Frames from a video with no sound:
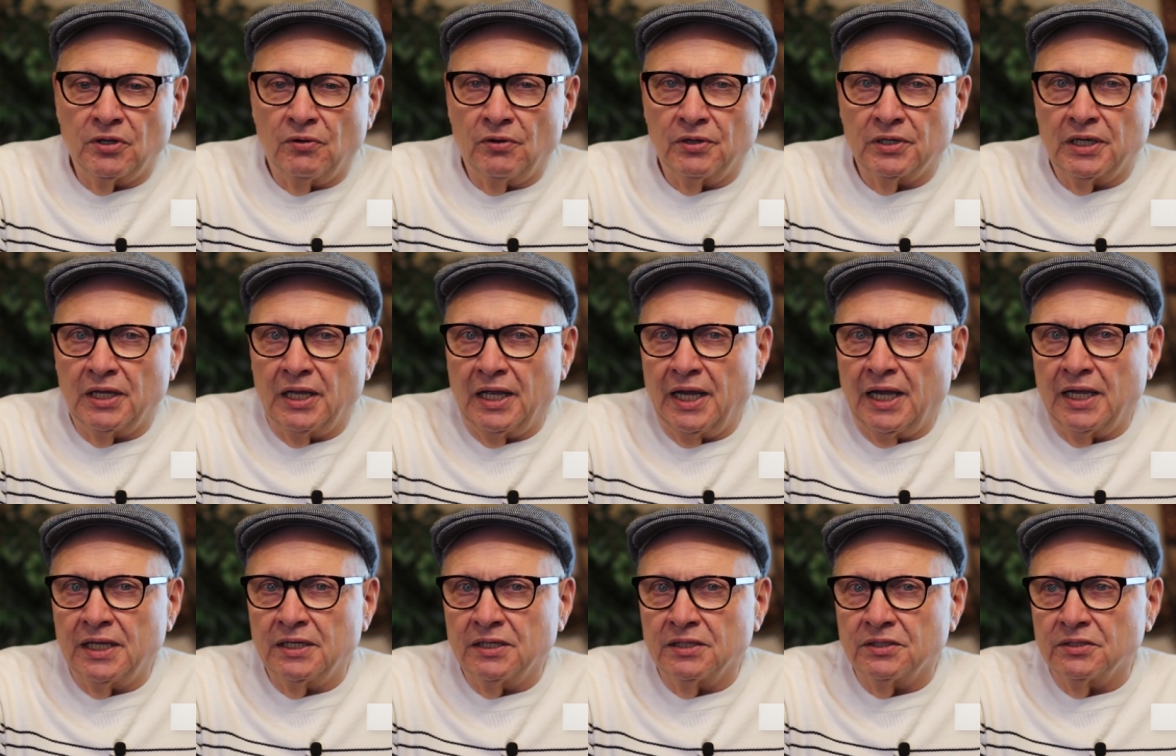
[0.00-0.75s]

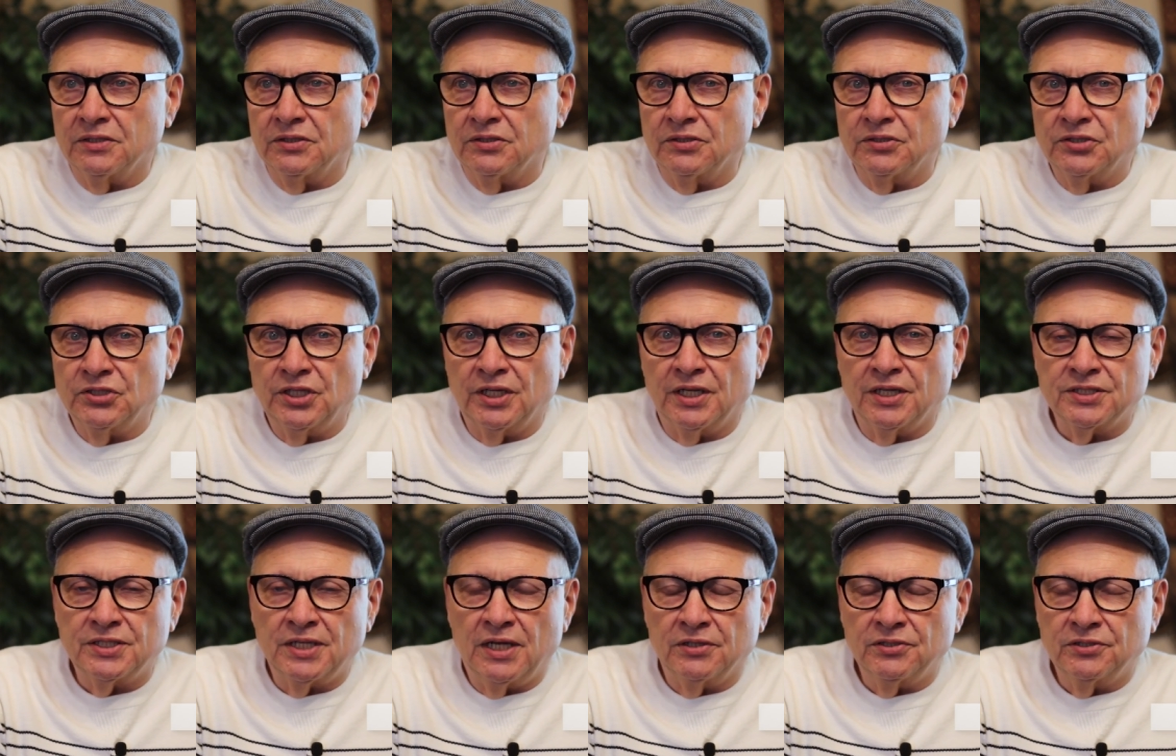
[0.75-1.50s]
online and check
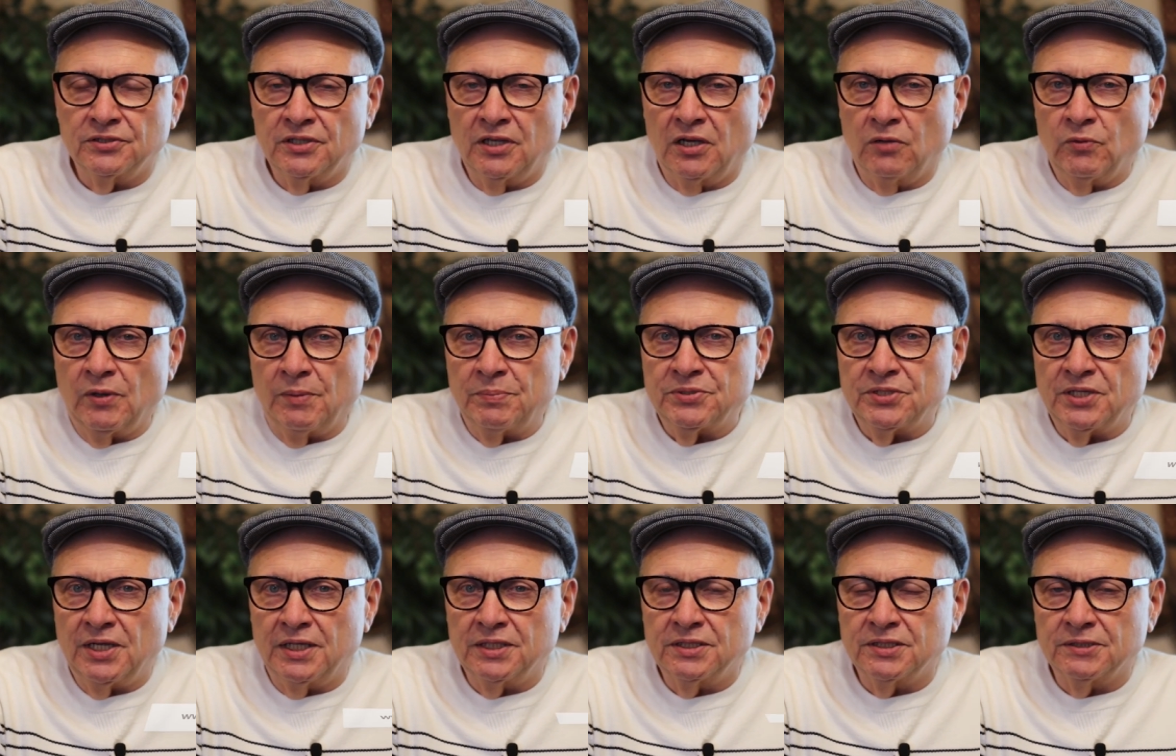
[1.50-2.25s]
us out on our
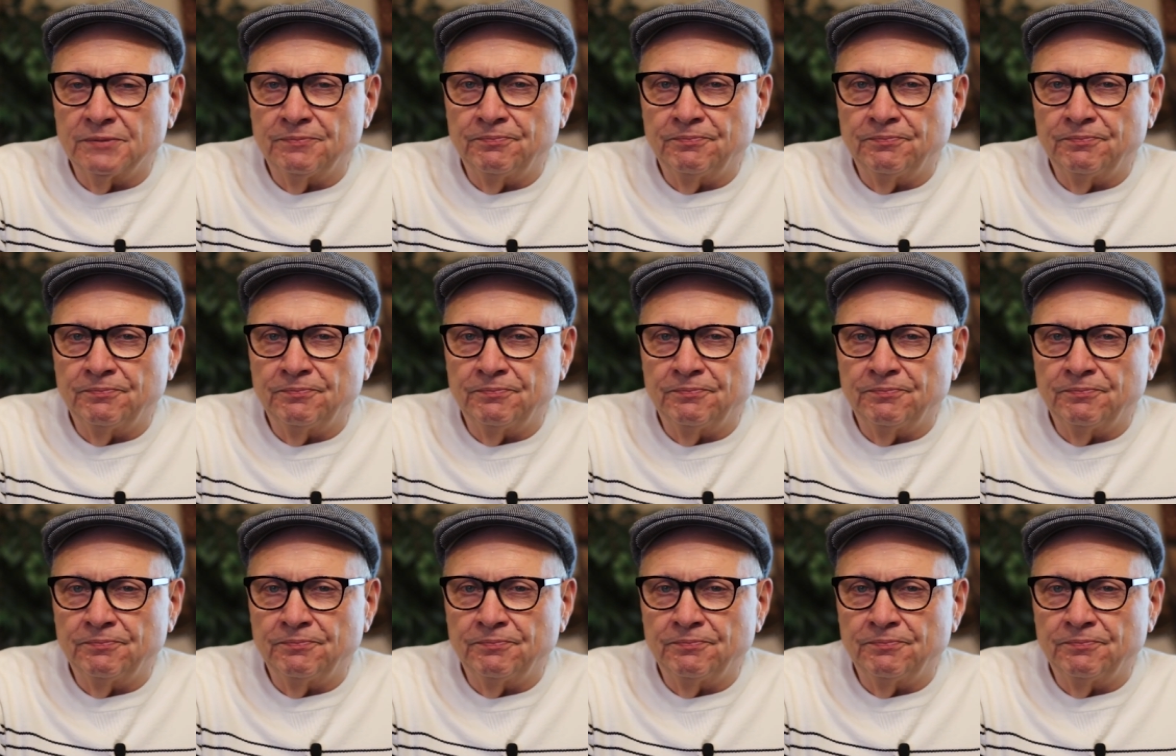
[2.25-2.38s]
website,